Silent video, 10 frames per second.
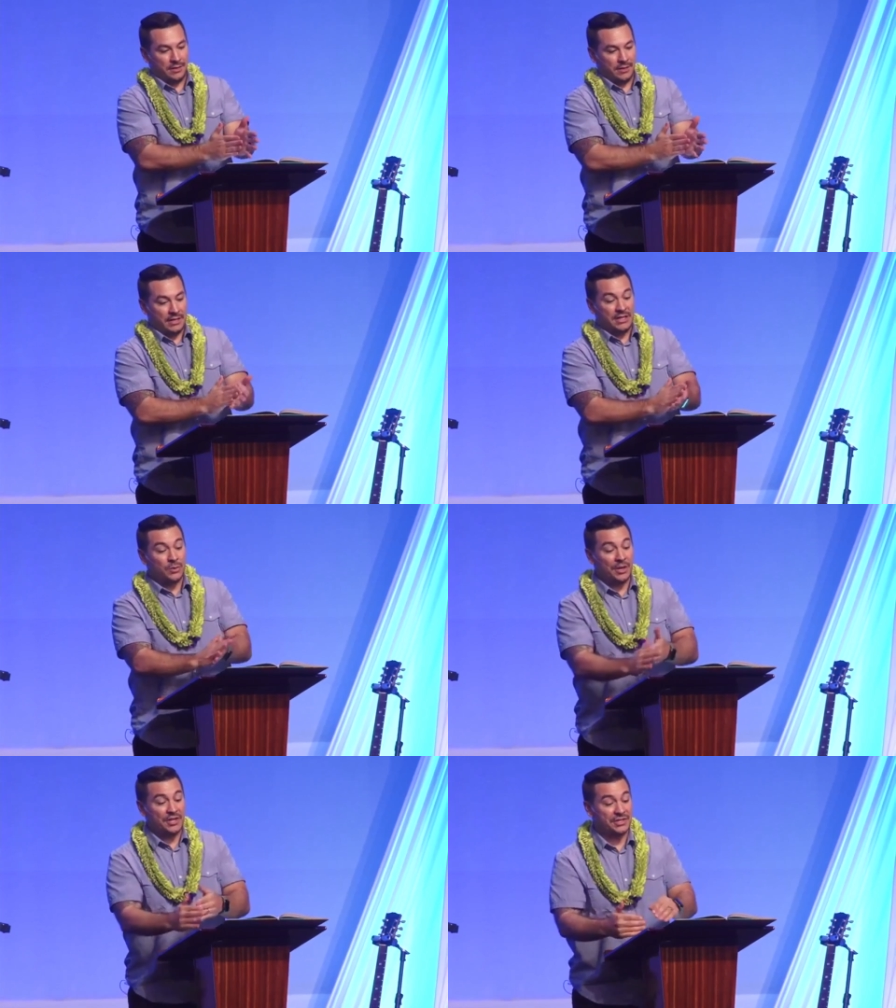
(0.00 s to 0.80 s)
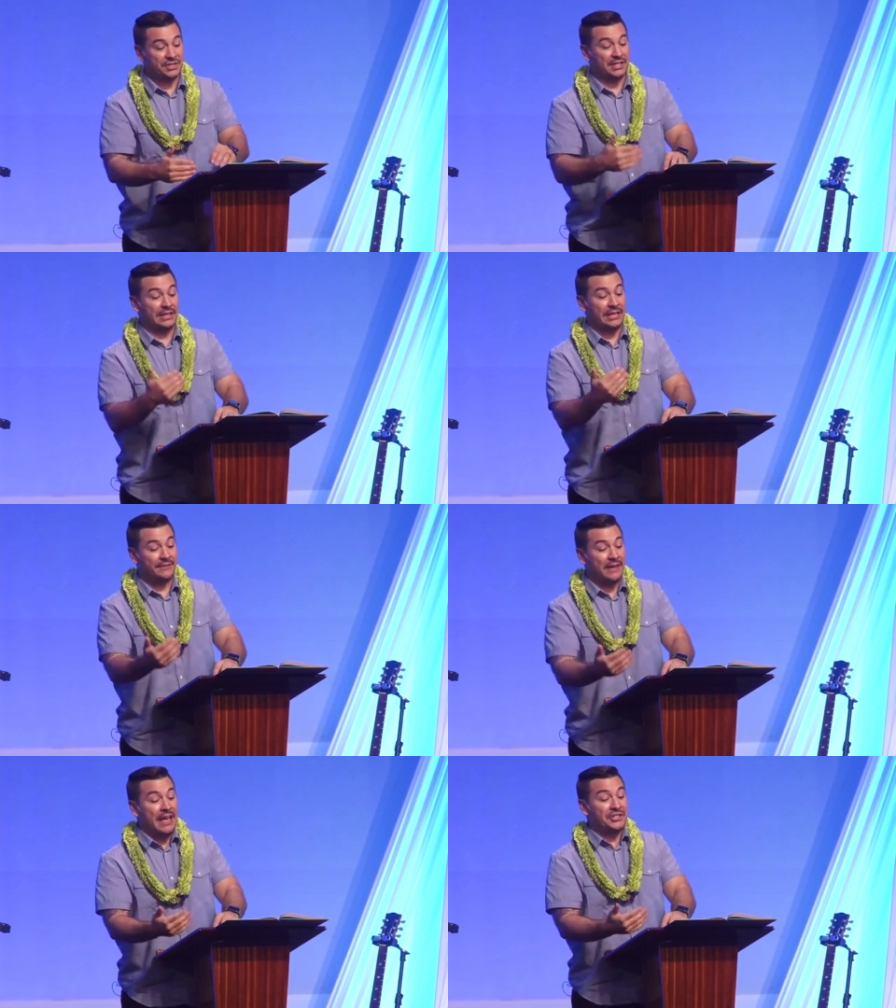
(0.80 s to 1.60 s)
He doesn't want us just to
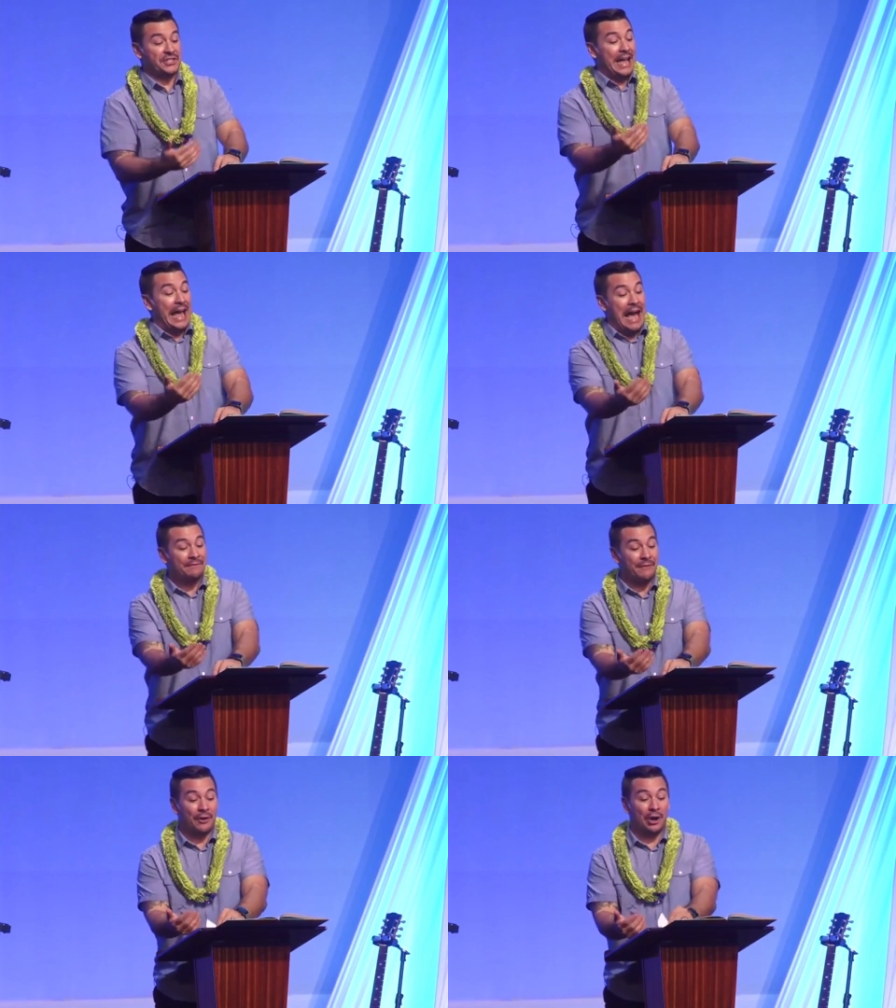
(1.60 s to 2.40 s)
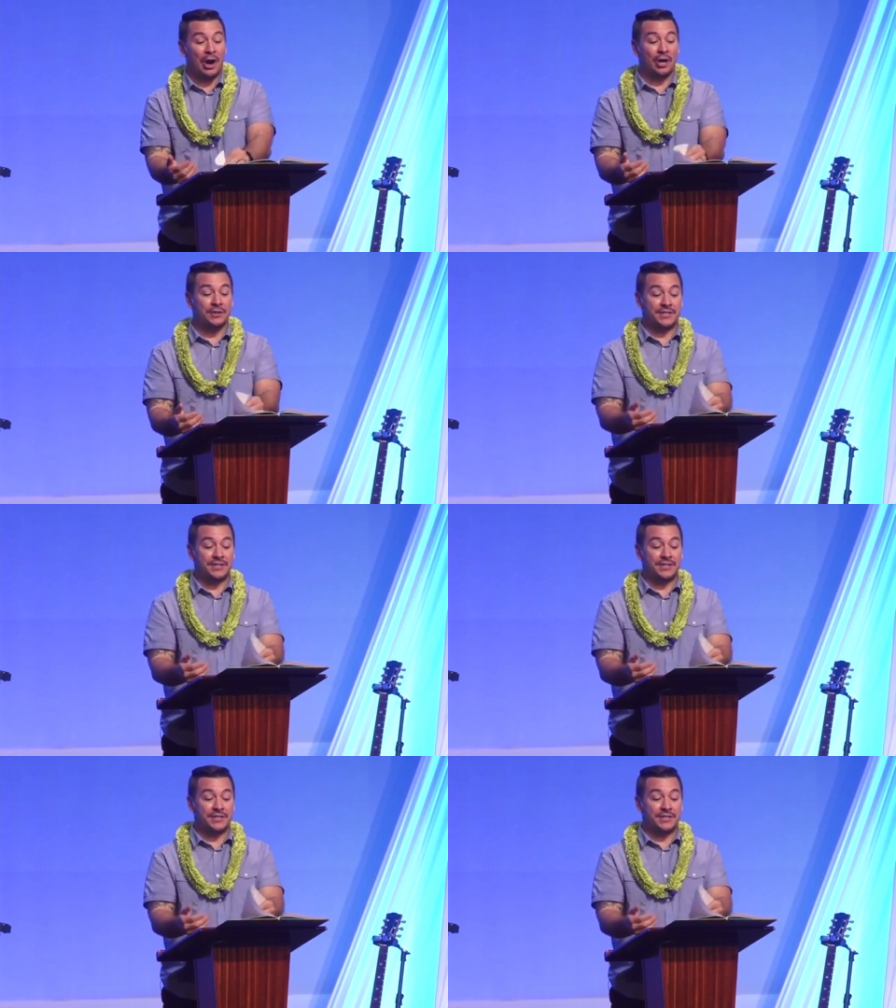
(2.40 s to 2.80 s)
live just half of our hearts.